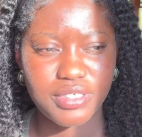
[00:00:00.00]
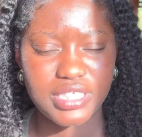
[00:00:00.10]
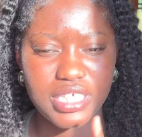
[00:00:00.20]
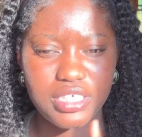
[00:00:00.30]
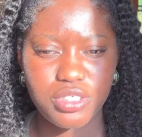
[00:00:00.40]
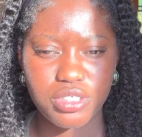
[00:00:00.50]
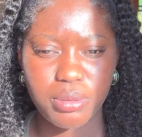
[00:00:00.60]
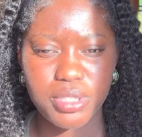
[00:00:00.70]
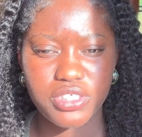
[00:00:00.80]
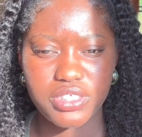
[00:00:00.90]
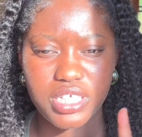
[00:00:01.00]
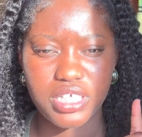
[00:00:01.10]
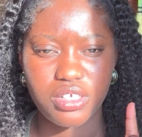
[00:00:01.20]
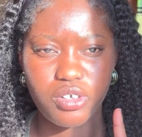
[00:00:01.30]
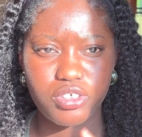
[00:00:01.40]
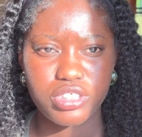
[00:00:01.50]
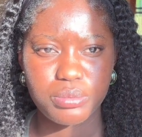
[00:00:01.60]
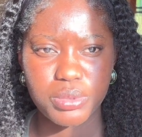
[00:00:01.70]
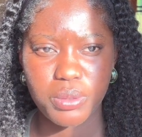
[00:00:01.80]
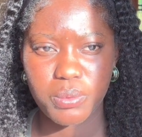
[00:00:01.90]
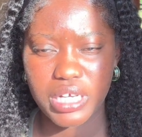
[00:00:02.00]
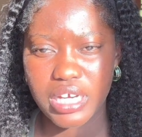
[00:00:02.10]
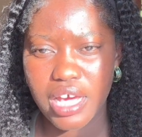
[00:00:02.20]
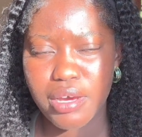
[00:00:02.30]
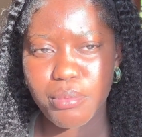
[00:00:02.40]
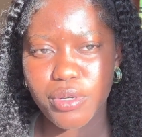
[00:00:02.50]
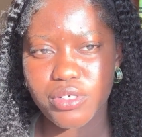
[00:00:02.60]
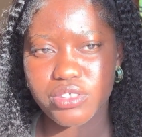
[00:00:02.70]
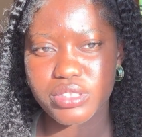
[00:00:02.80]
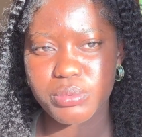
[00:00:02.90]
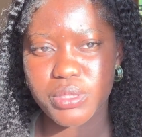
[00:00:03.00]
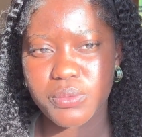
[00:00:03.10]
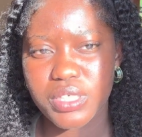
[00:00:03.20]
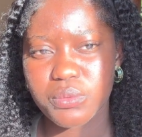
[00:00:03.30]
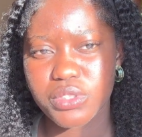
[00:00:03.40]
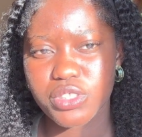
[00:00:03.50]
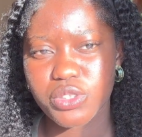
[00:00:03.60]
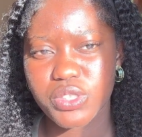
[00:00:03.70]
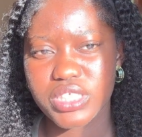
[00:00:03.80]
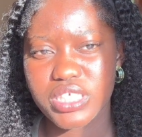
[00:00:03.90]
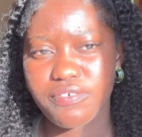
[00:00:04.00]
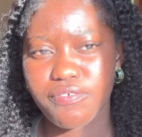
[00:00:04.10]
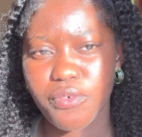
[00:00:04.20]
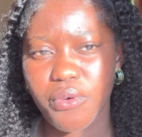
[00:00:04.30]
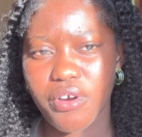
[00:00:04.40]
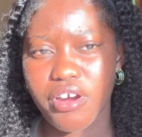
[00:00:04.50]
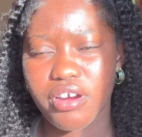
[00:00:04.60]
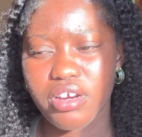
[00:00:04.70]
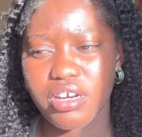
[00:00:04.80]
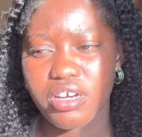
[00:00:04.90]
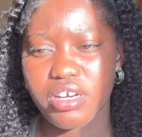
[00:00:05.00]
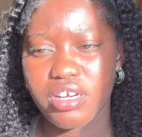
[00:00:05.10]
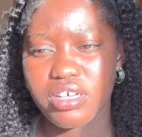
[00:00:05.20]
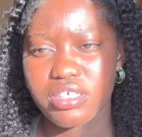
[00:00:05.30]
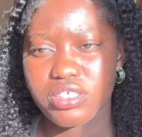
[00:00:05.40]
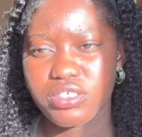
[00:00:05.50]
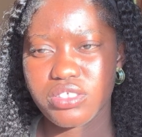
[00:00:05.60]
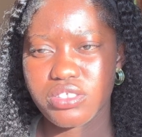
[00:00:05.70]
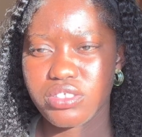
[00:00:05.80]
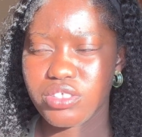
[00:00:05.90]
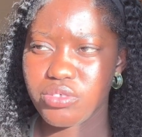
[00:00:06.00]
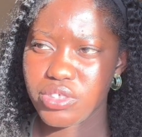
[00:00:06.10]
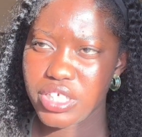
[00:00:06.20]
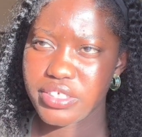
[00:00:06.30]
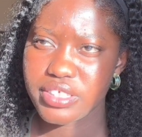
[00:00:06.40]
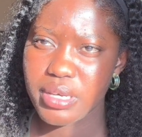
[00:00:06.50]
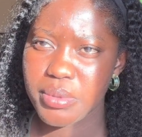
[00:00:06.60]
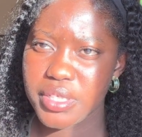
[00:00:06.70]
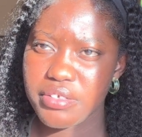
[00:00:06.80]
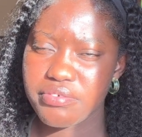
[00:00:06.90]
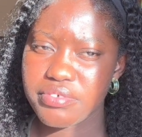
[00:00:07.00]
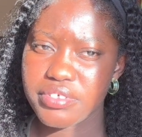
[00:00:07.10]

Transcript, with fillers: I was taking geometry and algebra one, but algebra one was usually for juniors, I believe,